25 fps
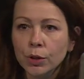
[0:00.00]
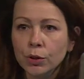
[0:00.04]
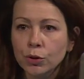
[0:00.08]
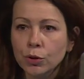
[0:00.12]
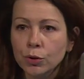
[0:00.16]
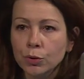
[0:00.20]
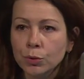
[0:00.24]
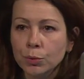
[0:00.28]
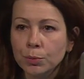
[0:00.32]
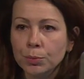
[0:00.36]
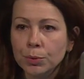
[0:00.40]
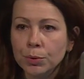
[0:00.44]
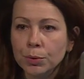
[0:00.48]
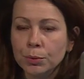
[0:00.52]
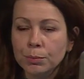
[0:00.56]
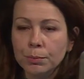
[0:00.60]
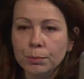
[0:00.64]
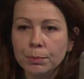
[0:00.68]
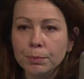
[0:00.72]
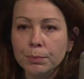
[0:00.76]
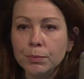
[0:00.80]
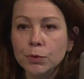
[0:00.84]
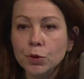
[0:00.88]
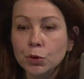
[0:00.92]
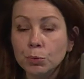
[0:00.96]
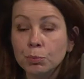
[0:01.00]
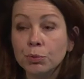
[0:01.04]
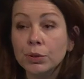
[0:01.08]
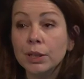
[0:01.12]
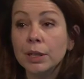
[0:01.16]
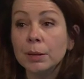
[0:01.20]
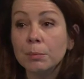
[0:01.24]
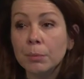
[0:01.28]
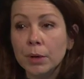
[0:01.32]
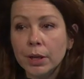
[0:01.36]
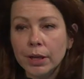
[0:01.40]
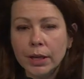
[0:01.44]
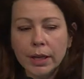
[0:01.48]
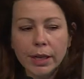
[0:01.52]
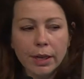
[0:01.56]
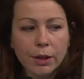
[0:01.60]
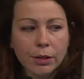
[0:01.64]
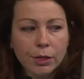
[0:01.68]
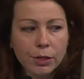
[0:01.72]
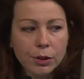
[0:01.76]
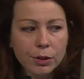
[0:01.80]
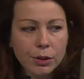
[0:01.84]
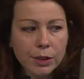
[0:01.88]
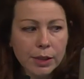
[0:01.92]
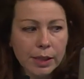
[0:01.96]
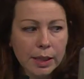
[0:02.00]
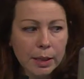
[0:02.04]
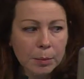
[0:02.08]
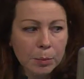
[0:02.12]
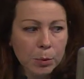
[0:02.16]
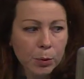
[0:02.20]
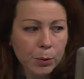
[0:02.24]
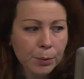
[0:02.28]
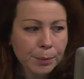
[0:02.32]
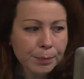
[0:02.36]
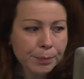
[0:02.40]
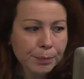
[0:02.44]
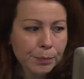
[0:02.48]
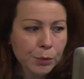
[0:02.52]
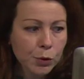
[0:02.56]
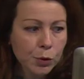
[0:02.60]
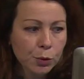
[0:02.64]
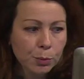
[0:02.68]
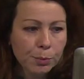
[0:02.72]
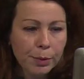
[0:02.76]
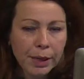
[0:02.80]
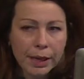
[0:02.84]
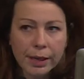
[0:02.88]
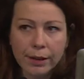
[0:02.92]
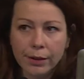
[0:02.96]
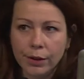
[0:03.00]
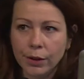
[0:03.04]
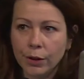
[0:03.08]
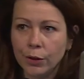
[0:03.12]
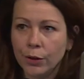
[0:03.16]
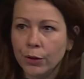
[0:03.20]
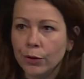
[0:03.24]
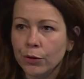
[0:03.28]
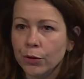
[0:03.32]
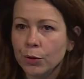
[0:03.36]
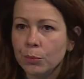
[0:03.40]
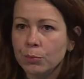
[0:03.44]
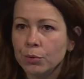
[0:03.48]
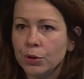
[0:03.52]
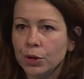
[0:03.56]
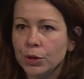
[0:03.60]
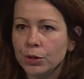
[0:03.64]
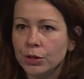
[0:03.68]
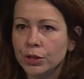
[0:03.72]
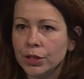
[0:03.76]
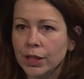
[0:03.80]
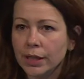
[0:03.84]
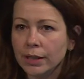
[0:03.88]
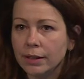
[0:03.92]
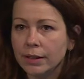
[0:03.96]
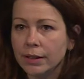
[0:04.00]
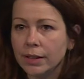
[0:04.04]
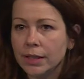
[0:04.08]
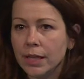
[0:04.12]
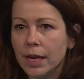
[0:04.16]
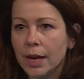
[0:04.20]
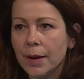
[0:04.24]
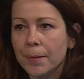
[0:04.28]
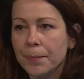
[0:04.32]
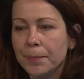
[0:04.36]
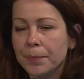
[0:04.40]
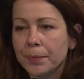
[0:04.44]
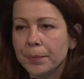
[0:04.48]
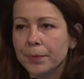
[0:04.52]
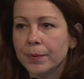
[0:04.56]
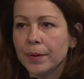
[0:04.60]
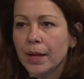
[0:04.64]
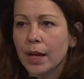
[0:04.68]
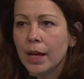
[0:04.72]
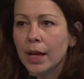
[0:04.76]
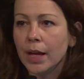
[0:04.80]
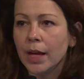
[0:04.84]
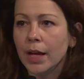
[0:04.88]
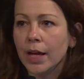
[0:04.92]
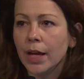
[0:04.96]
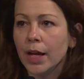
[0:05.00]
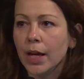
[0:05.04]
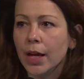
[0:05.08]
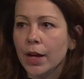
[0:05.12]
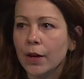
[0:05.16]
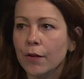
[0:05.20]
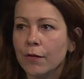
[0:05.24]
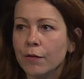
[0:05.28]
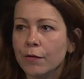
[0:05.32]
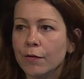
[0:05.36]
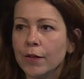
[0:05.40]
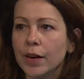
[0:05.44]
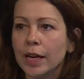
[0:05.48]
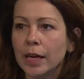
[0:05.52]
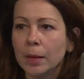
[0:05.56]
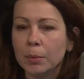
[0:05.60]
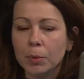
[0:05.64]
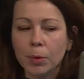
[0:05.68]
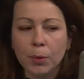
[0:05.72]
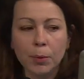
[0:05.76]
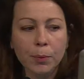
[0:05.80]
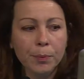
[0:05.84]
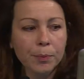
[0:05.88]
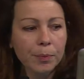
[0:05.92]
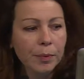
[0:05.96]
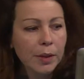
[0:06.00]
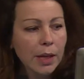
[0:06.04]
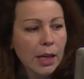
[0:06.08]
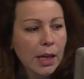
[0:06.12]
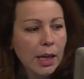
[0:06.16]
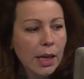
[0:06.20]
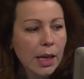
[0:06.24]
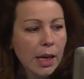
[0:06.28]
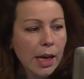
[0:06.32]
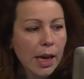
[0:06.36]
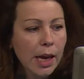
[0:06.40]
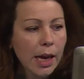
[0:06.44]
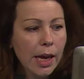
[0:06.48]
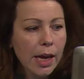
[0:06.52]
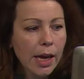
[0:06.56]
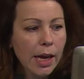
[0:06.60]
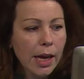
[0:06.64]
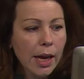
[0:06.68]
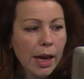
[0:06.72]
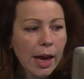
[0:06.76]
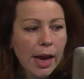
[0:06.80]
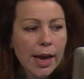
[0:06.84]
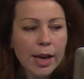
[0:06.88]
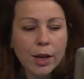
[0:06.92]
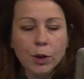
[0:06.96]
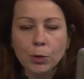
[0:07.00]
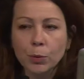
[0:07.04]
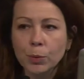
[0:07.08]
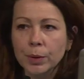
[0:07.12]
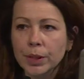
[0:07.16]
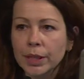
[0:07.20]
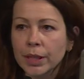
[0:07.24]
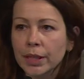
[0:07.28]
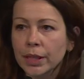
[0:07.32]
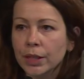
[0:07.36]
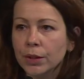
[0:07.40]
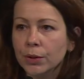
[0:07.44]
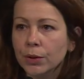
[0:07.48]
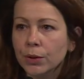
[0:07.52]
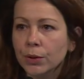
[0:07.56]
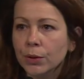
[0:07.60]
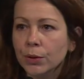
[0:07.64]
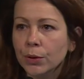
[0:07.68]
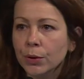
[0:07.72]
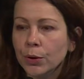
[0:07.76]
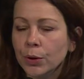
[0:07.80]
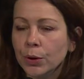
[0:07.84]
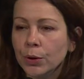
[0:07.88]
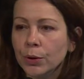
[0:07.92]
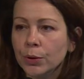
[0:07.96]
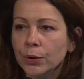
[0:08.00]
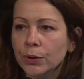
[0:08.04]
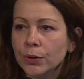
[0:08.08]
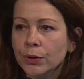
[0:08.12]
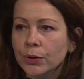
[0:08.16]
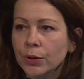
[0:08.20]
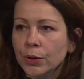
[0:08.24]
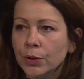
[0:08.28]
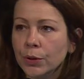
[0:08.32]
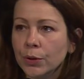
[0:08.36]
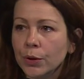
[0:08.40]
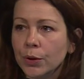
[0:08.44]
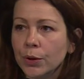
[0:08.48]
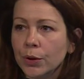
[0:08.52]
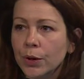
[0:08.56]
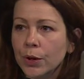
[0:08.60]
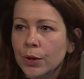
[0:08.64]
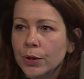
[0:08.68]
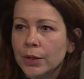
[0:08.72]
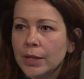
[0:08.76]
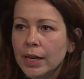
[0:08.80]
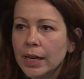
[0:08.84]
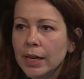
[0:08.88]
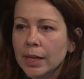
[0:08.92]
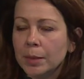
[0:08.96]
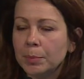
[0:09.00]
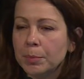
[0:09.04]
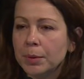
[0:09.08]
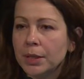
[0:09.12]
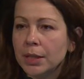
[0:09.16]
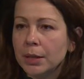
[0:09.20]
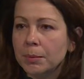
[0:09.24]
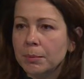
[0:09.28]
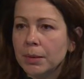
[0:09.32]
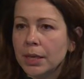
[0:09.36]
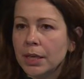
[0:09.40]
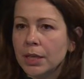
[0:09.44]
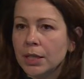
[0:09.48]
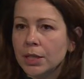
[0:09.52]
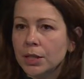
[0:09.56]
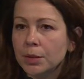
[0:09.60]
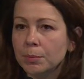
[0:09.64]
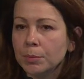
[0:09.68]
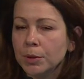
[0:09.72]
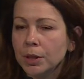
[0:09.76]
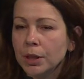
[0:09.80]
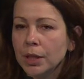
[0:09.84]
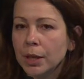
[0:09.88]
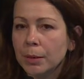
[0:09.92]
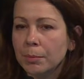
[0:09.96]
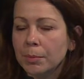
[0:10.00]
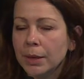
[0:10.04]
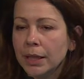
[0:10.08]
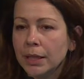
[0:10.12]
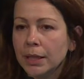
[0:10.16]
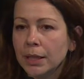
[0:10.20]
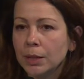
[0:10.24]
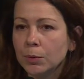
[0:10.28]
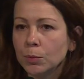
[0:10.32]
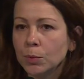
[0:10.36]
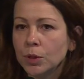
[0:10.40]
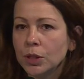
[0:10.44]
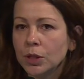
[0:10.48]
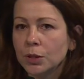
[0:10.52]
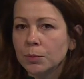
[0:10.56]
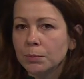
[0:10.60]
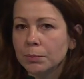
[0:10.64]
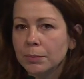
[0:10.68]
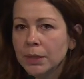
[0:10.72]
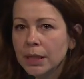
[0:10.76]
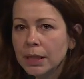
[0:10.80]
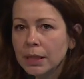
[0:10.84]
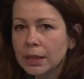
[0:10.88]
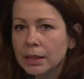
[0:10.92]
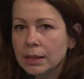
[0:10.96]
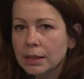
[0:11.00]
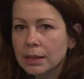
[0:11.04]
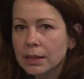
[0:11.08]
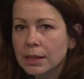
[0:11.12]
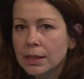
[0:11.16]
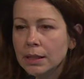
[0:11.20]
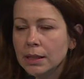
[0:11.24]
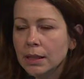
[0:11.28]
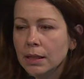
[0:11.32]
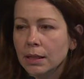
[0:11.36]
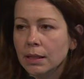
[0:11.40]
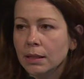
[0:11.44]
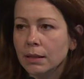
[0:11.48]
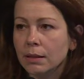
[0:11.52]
to bring money on the table to make the project viable. And we are also an IP management company, which means